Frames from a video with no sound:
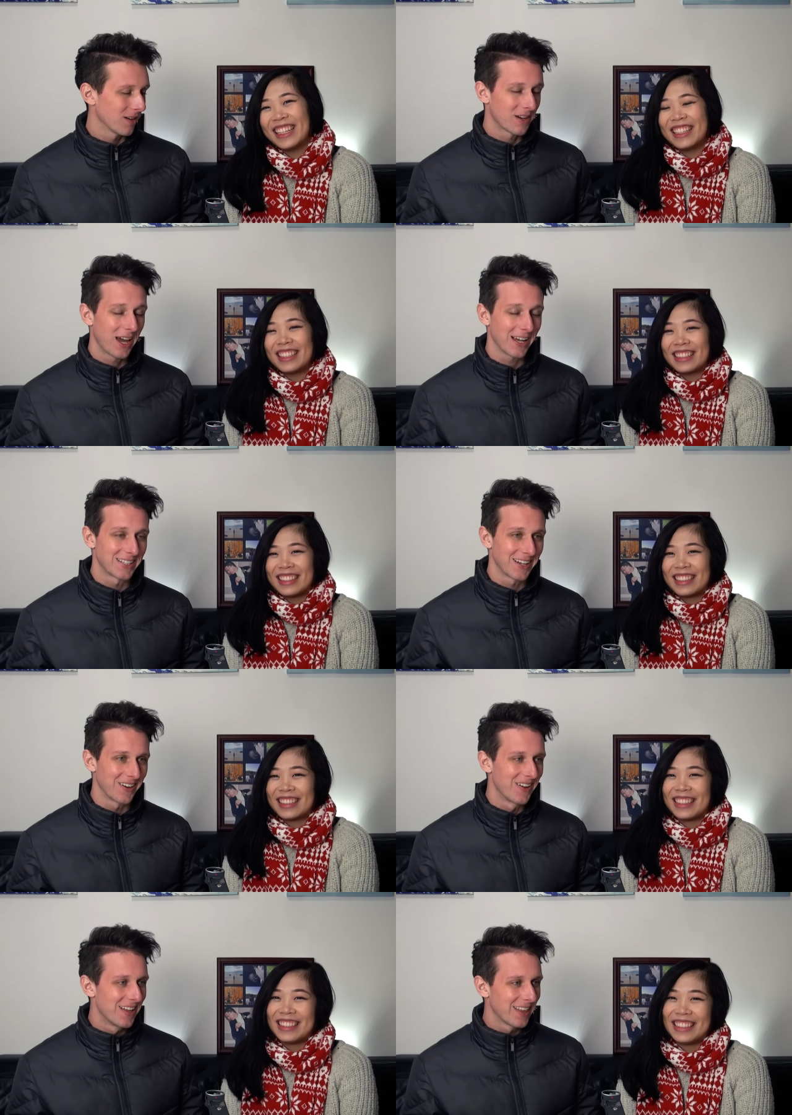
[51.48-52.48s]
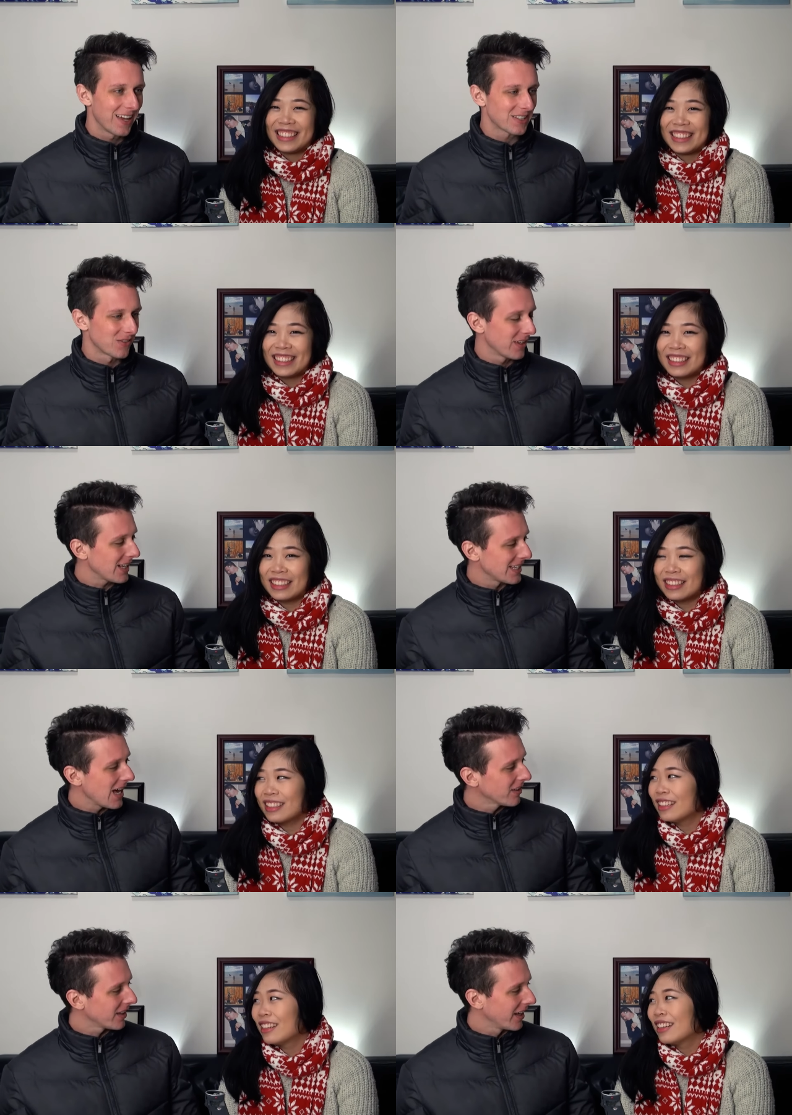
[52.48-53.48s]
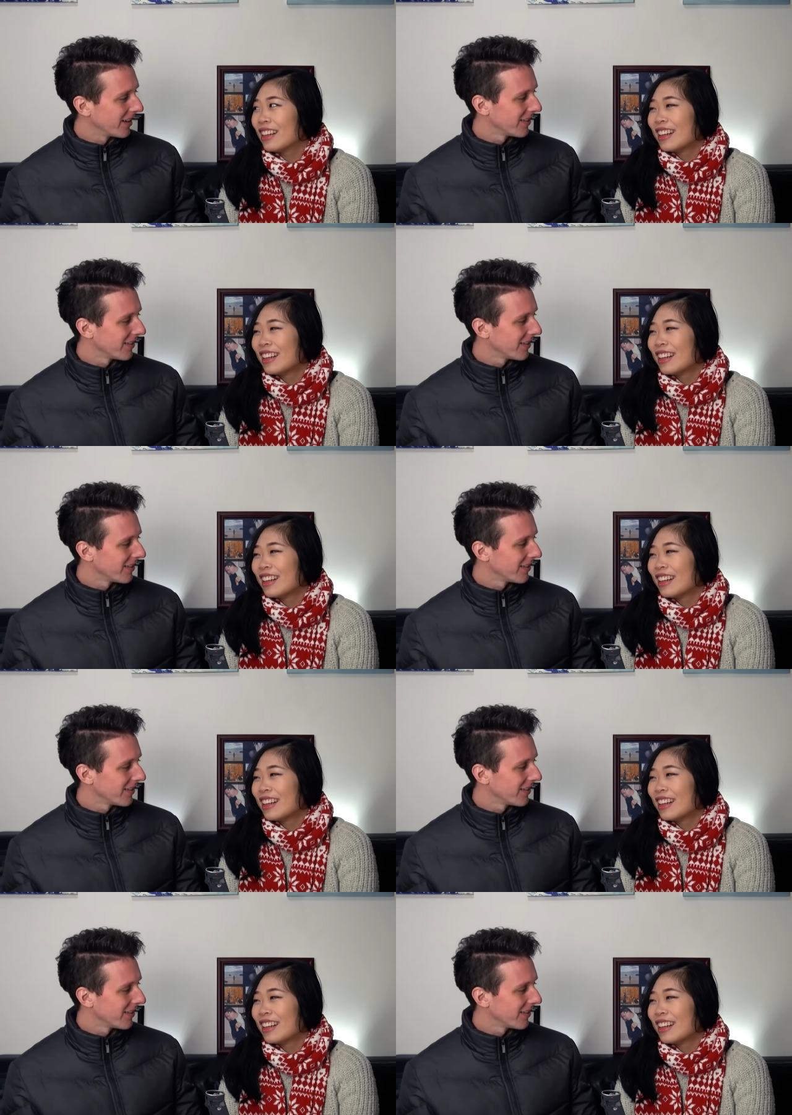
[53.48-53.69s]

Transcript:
Speaker 1: Okay, so that's that's healthy.